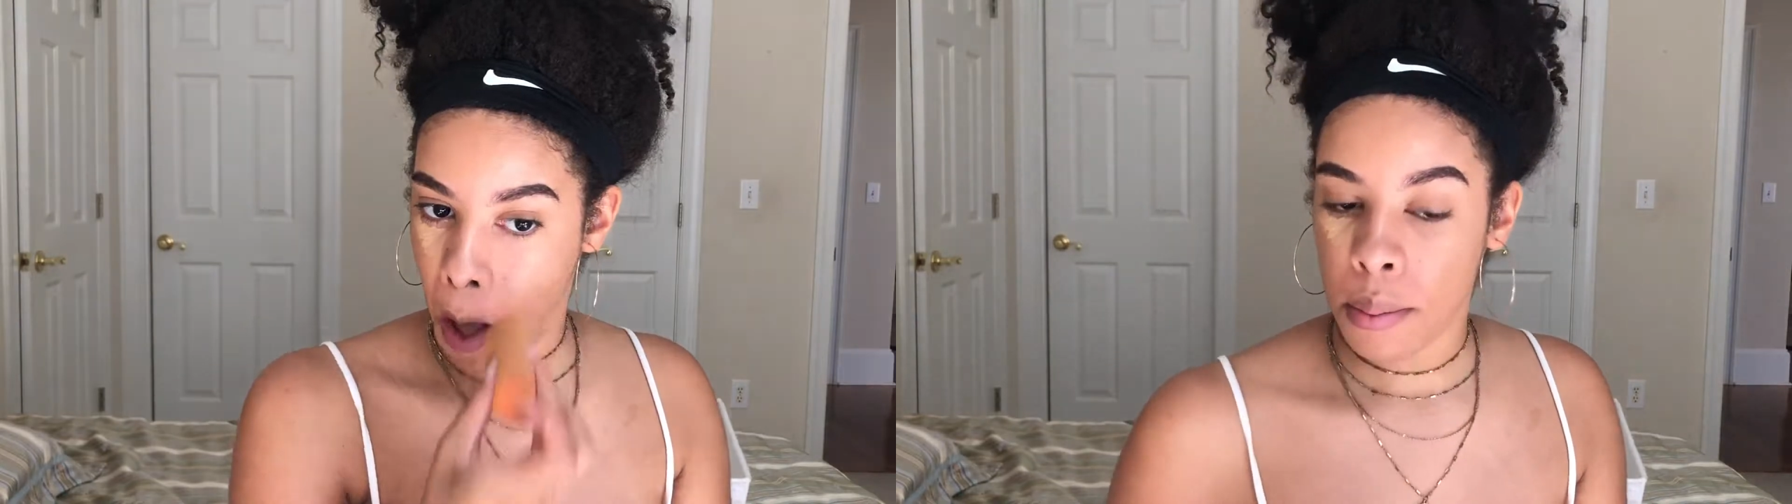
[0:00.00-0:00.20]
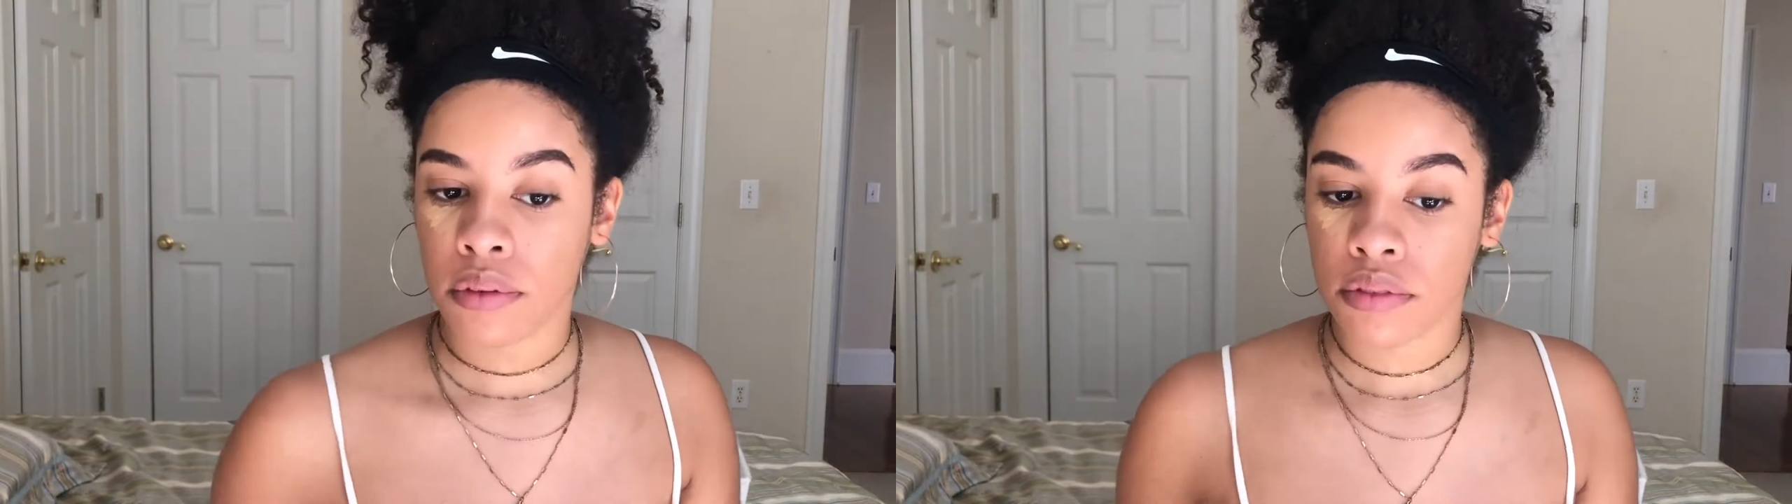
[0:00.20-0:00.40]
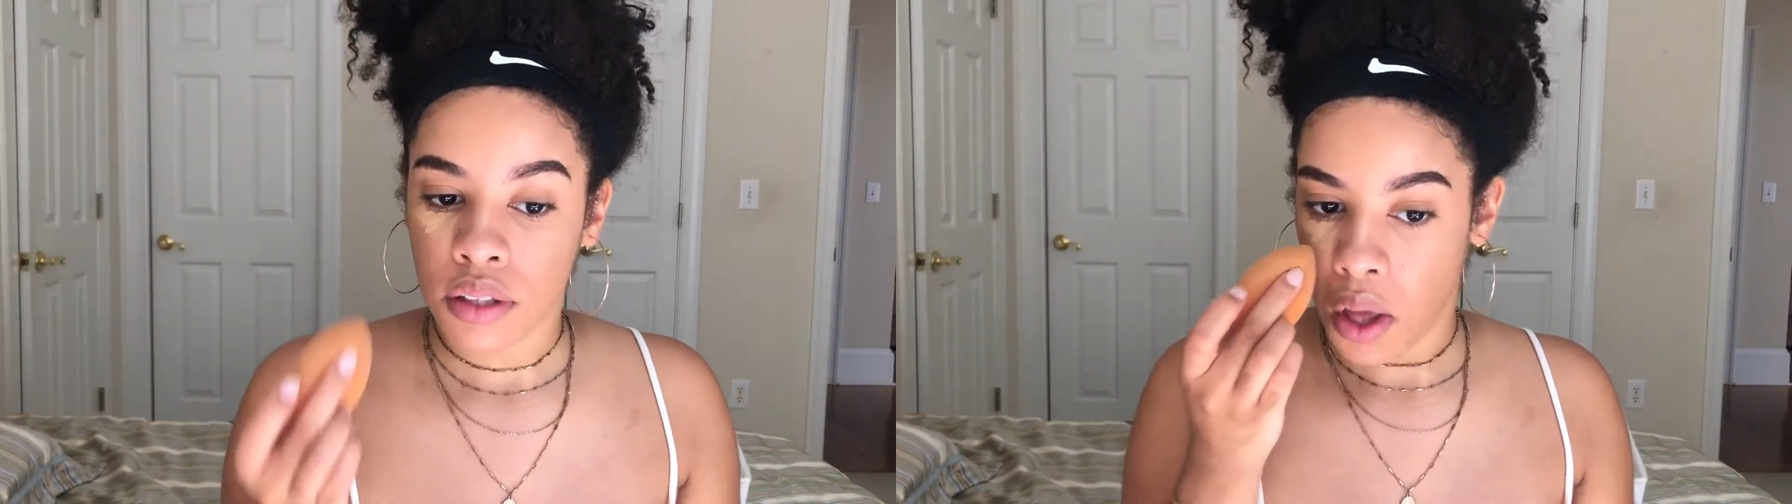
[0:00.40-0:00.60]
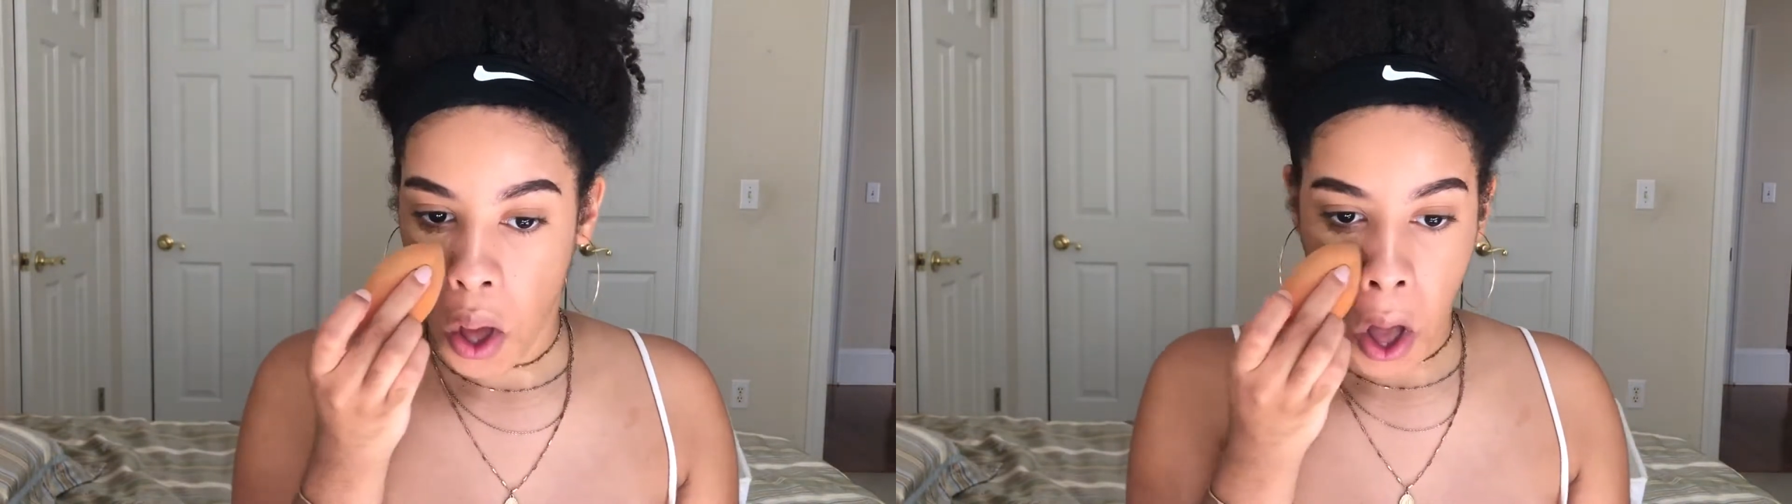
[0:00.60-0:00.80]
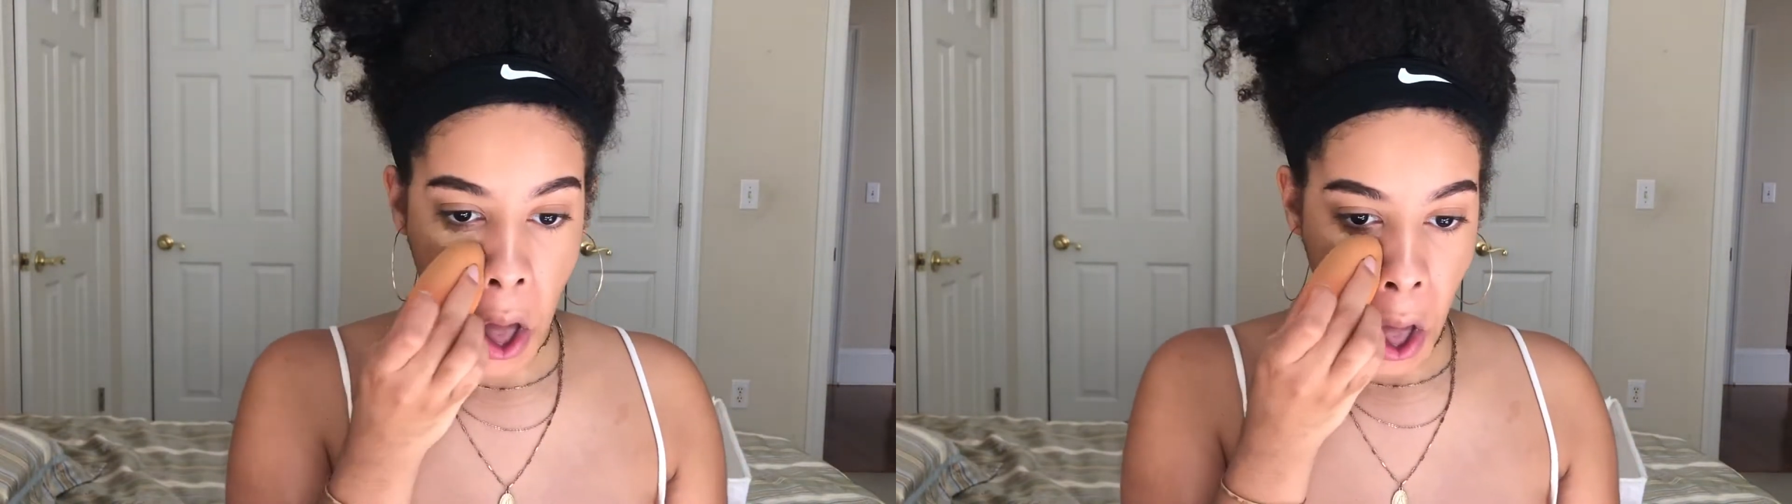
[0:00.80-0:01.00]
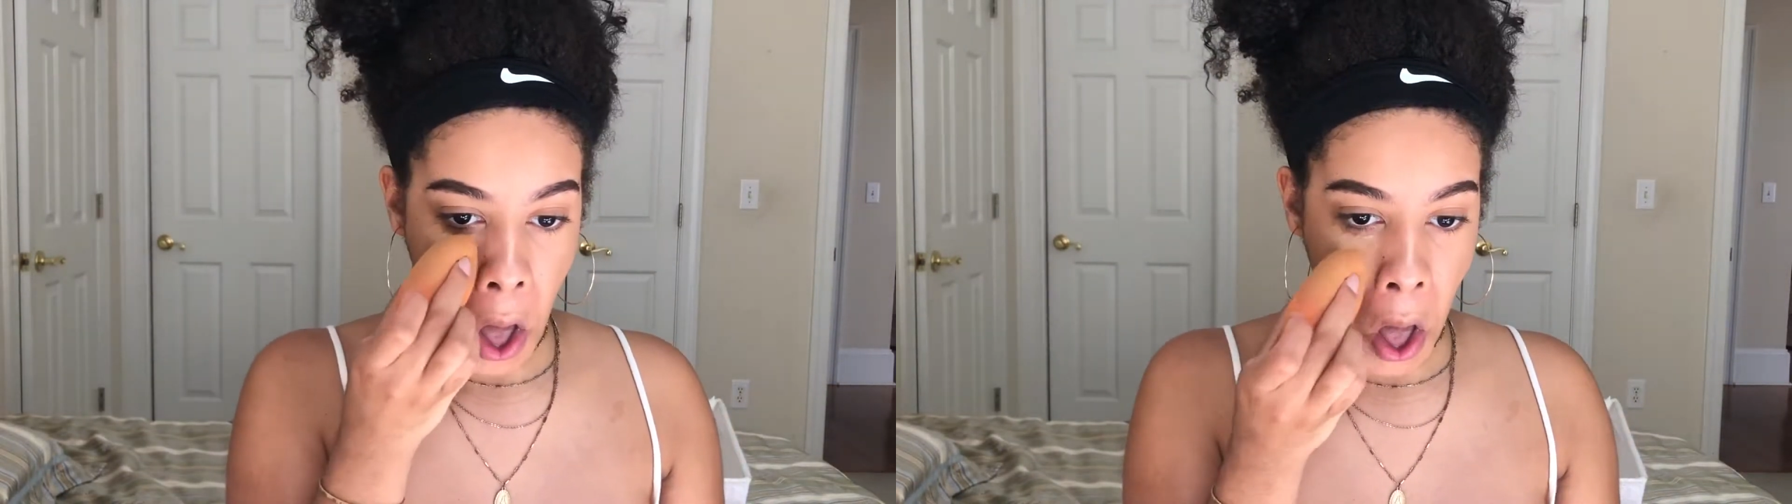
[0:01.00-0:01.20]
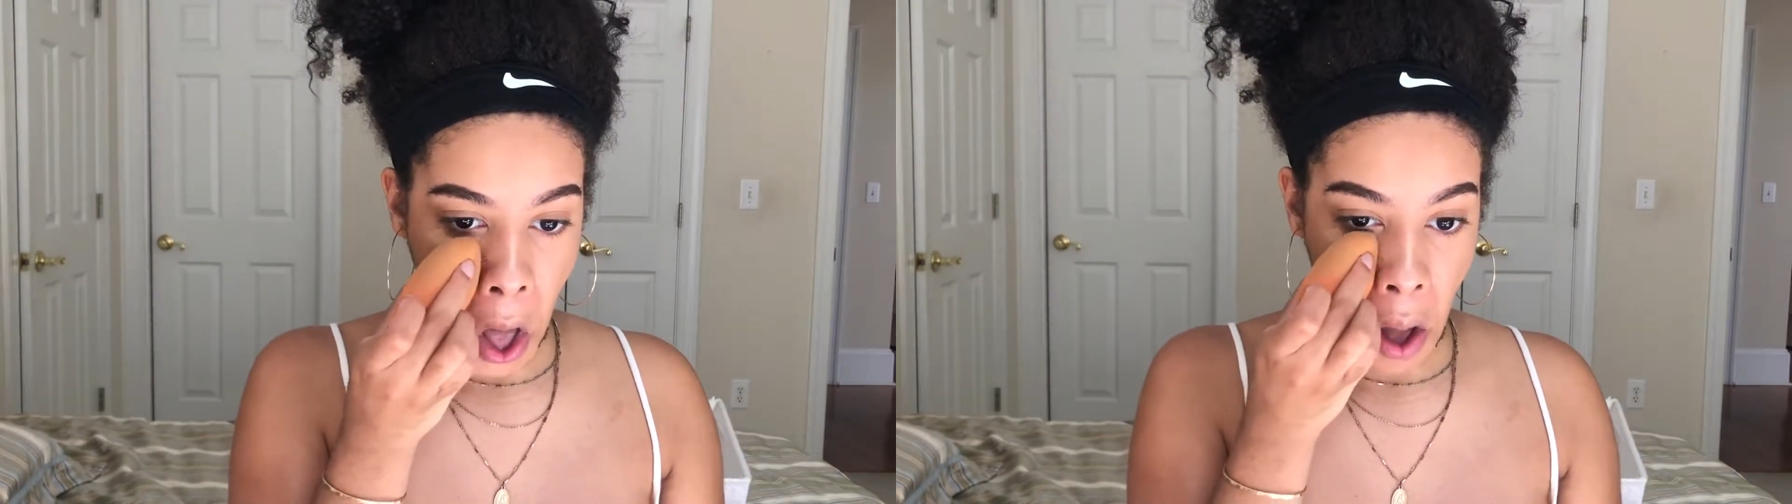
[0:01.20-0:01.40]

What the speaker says: want something light